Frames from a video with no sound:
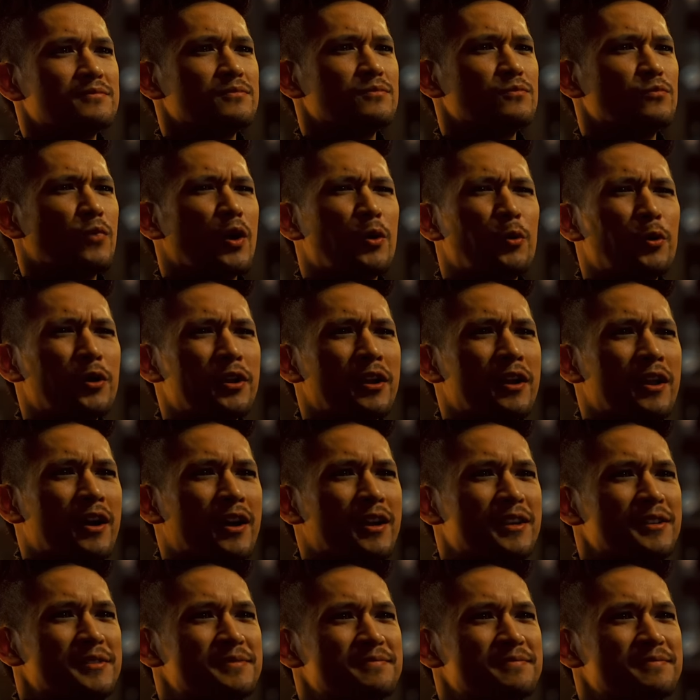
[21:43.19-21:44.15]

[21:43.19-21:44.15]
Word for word: Why wouldn't I?